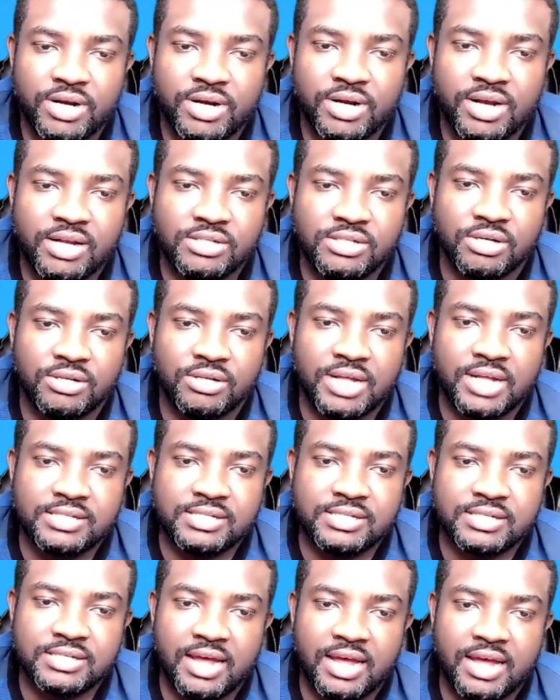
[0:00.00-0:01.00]
so that's
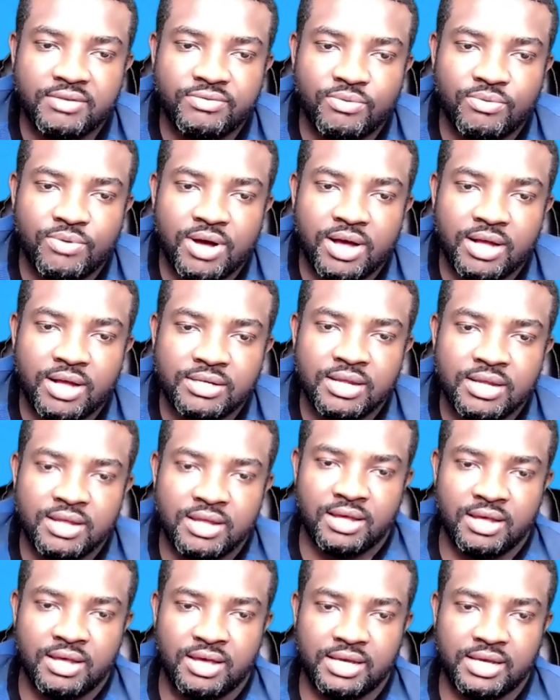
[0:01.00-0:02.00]
kind of what
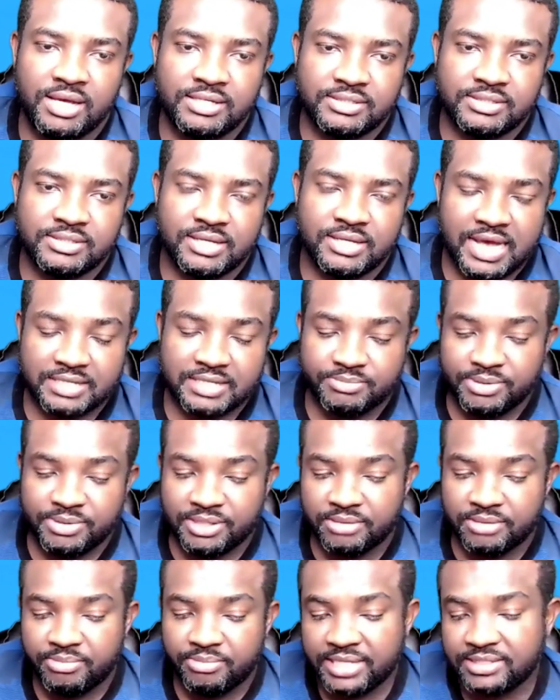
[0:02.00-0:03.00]
has been the
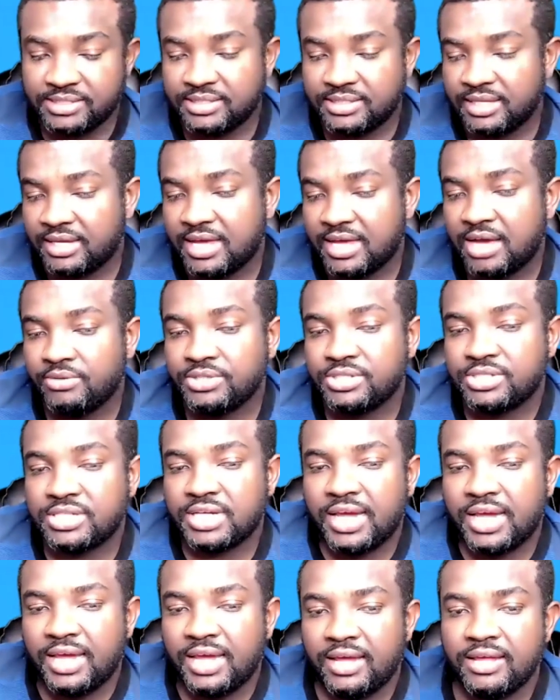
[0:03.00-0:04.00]
best thing, I would
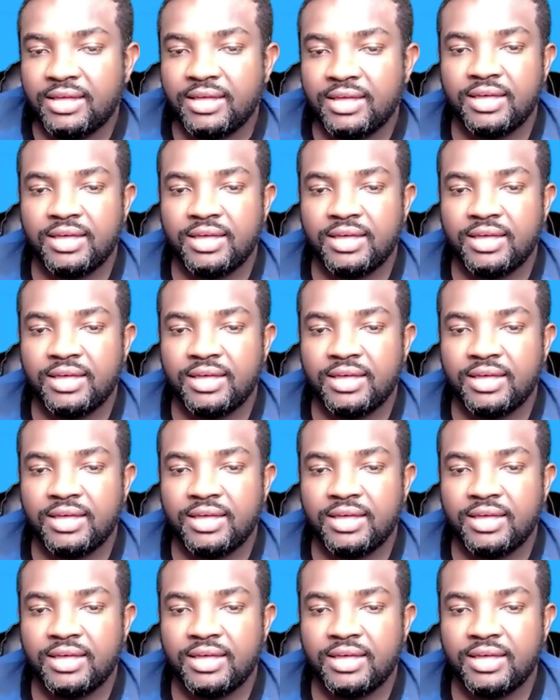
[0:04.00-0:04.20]
say,